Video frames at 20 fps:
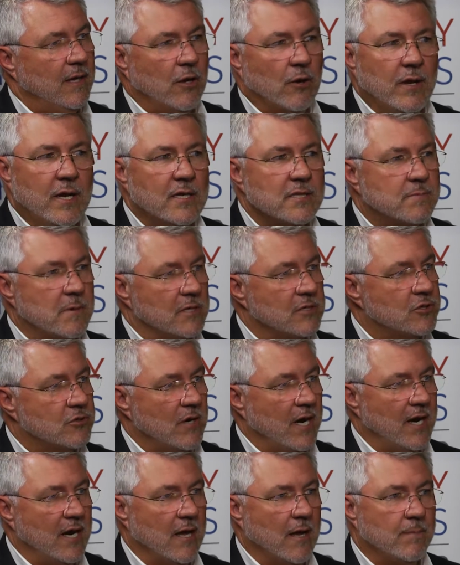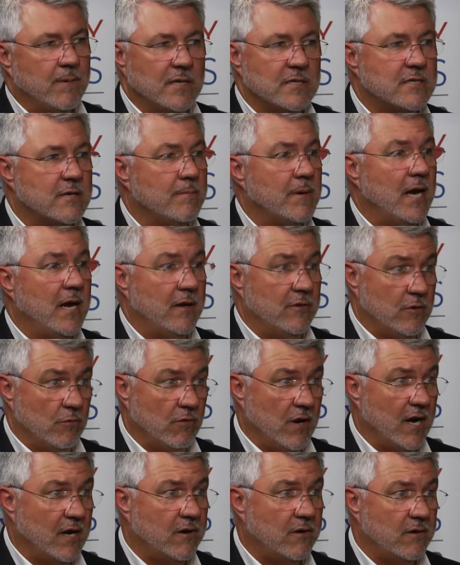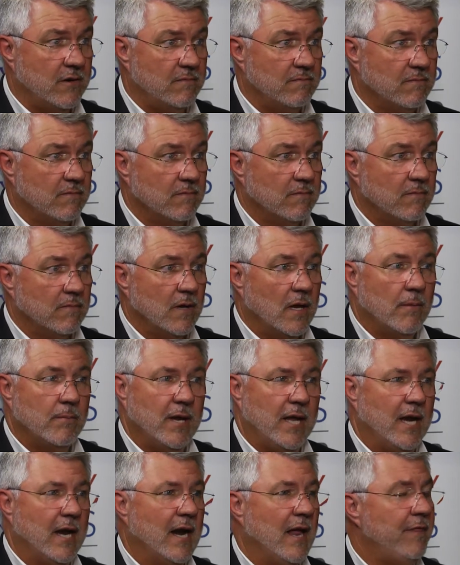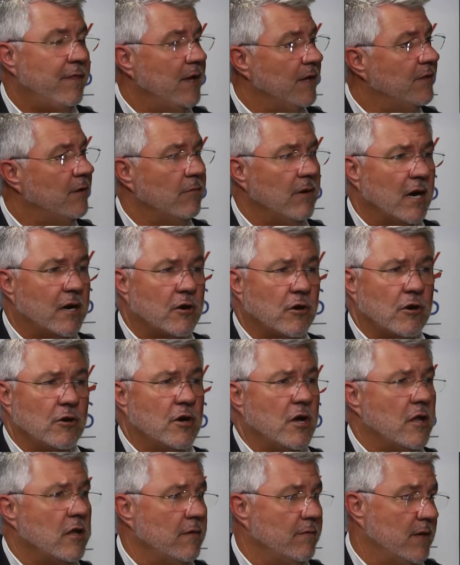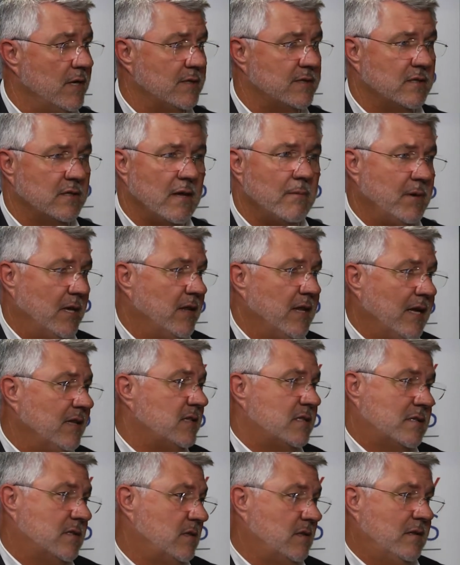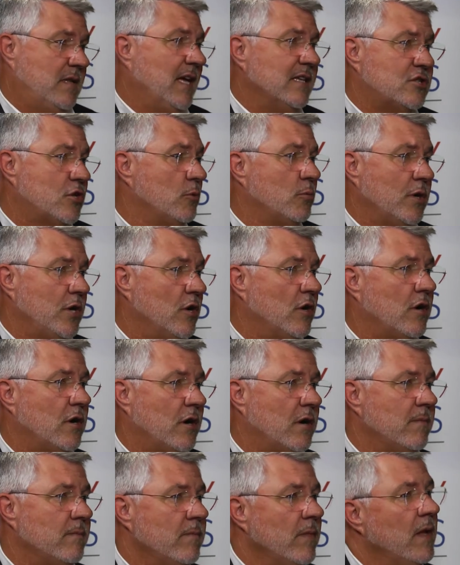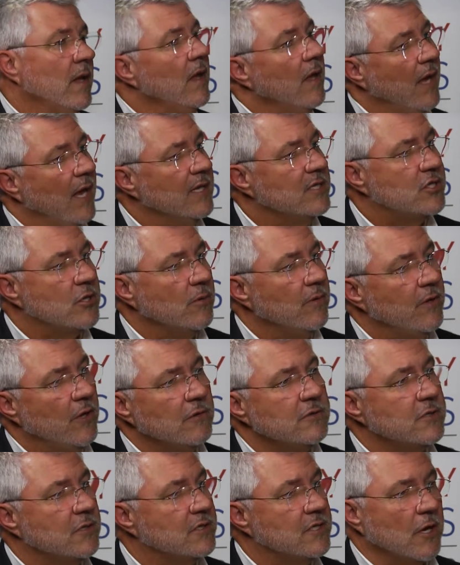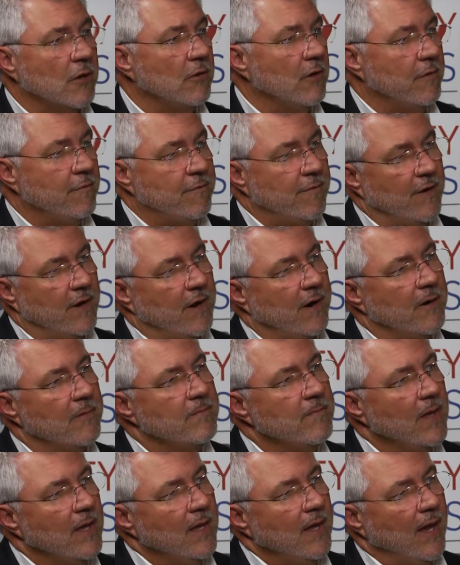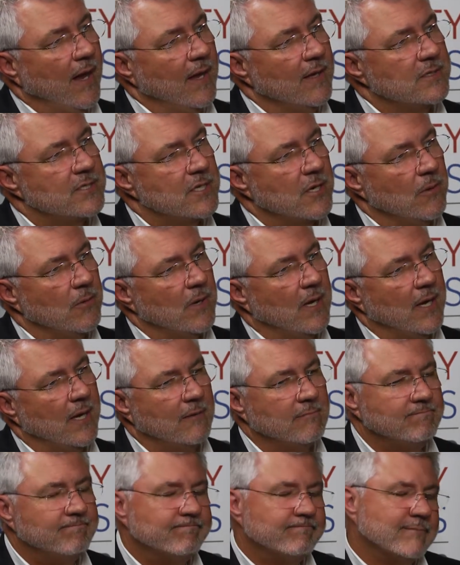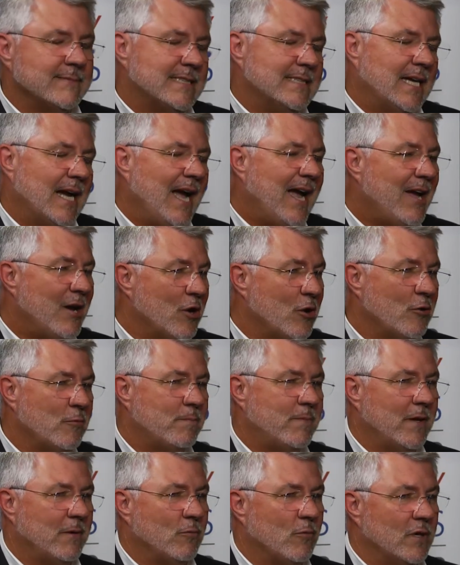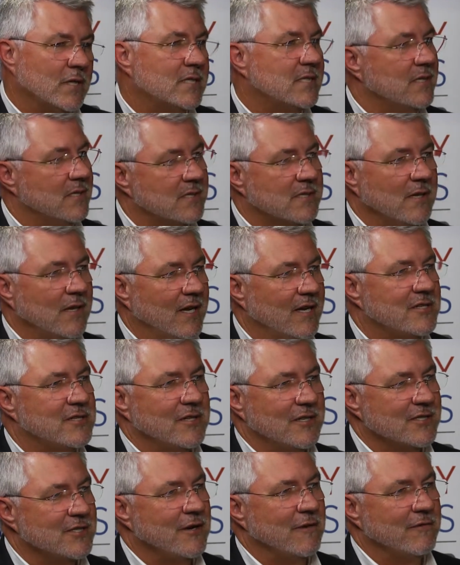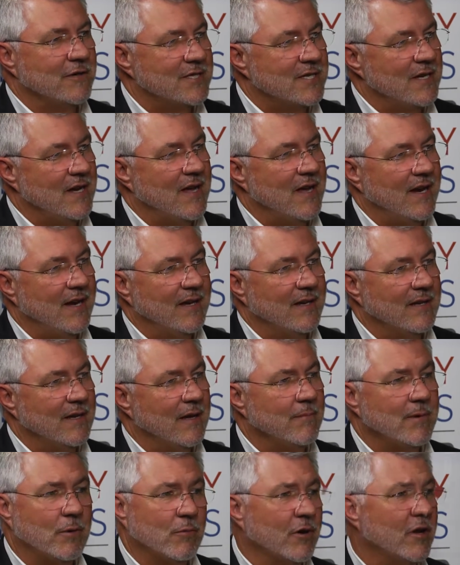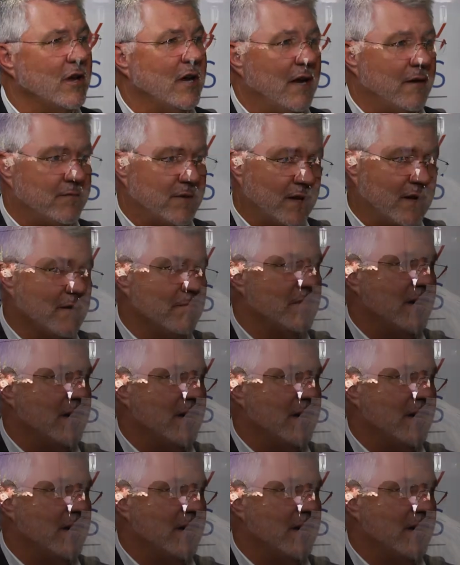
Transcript: he's been straight up. He's debated the record. And I think the record on all of us, that's who we are. And so those are totally fair. And so I hope that once this election is over tonight, we're going to have to come